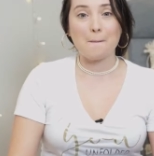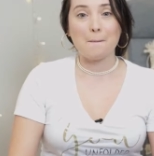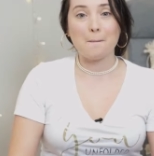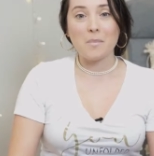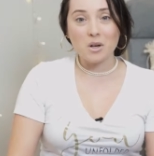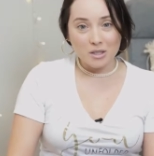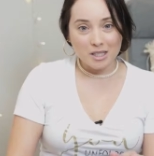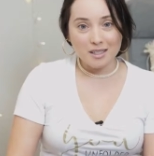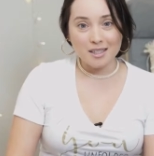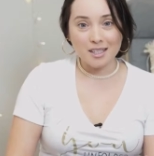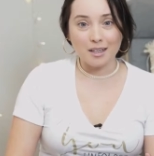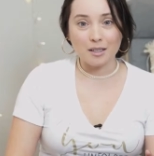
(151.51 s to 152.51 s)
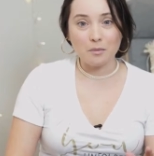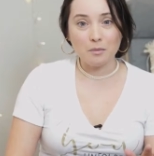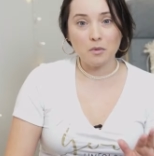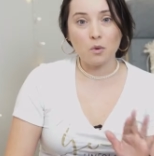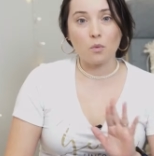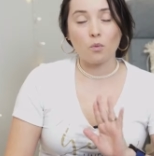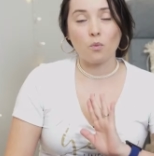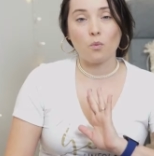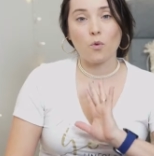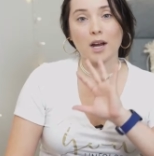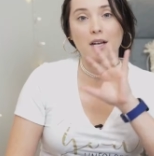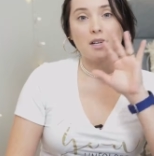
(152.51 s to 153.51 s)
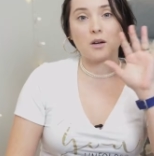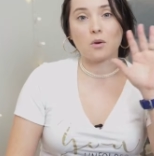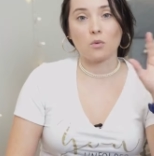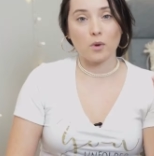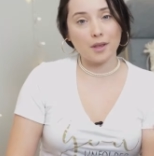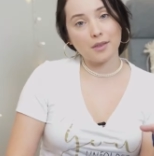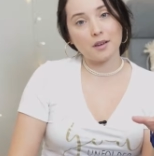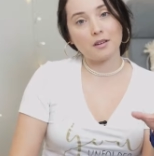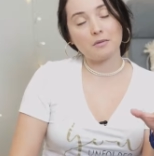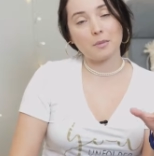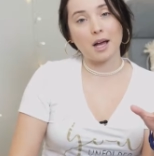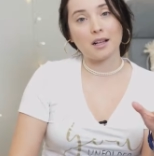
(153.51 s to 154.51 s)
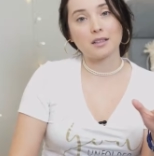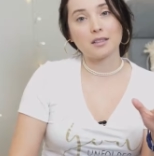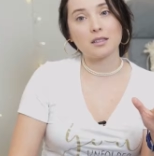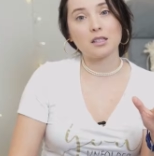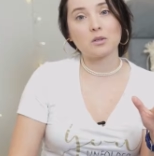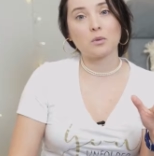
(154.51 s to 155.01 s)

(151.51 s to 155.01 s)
Most of the time, when we think of balance,